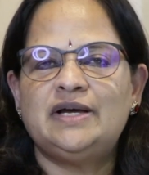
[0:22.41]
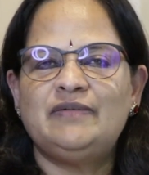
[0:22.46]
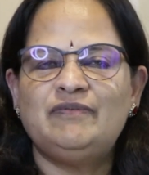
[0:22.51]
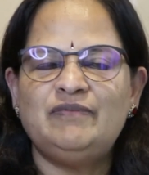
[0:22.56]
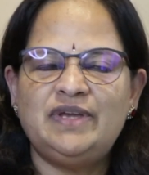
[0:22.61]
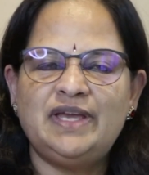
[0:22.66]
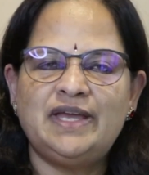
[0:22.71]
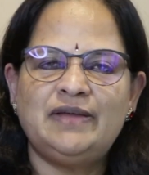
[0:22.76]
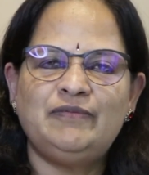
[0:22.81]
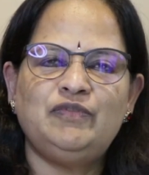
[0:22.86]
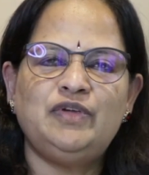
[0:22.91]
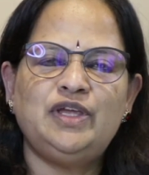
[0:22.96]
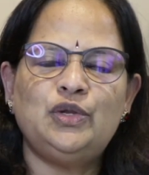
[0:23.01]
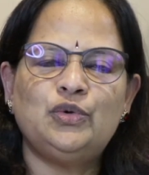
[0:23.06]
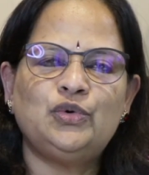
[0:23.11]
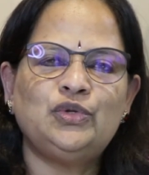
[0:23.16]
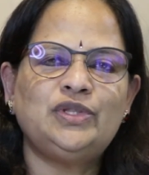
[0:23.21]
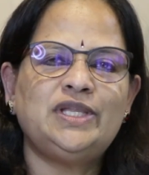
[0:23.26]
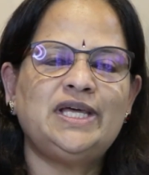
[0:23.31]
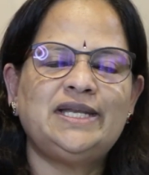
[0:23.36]
We
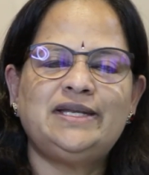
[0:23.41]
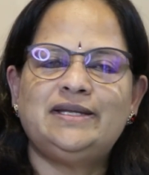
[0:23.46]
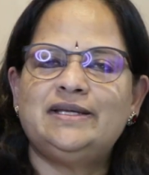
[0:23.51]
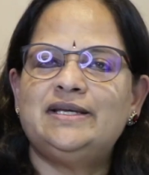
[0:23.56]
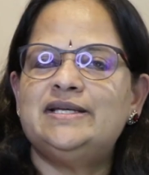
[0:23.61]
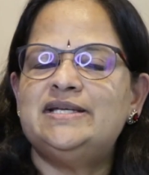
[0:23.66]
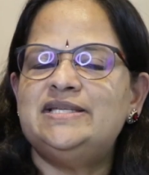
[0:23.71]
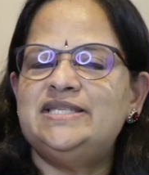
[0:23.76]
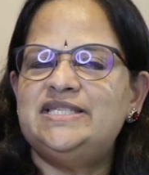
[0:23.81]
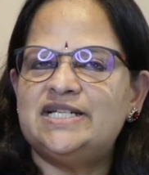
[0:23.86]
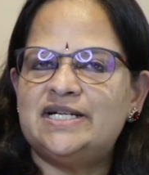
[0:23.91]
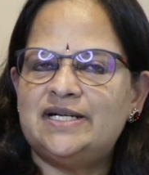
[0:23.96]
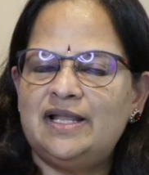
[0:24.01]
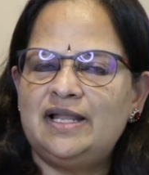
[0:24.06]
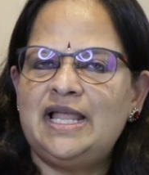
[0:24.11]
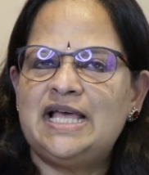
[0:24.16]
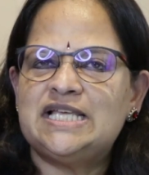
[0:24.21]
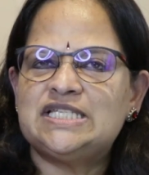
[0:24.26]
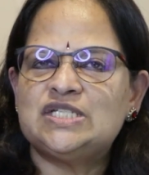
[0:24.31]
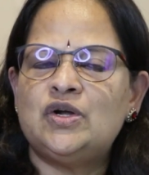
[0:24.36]
know that
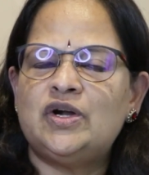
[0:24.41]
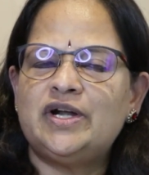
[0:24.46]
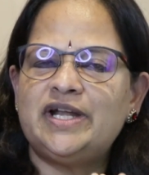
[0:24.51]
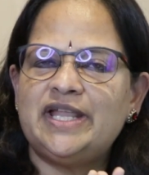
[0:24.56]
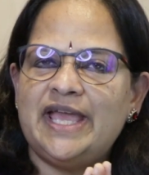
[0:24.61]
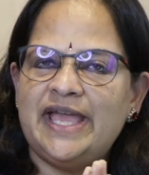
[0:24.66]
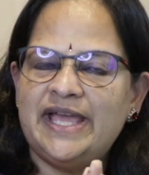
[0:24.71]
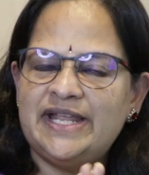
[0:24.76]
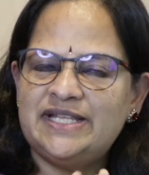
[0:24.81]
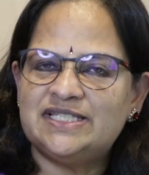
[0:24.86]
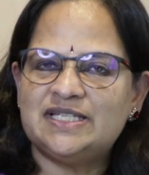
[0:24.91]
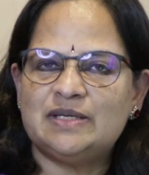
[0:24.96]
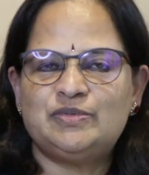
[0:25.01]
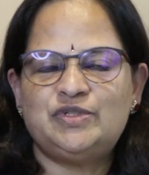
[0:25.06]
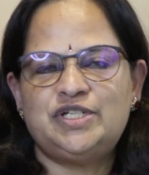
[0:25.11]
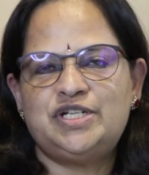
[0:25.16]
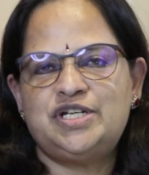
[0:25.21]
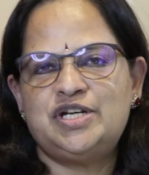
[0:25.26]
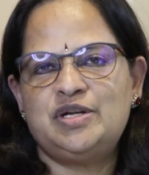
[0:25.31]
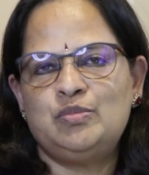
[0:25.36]
journal has got 8
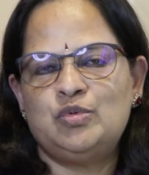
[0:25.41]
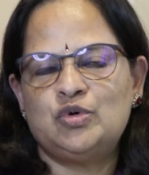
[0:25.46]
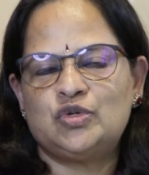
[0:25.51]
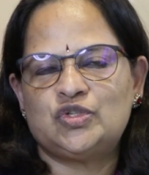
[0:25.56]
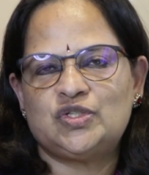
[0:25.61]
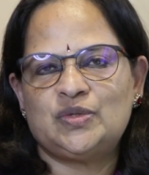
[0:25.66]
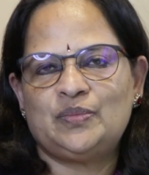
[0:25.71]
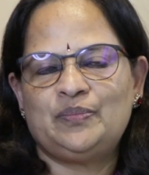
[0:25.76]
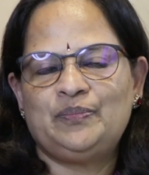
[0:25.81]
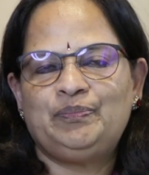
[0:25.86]
subsidiary books.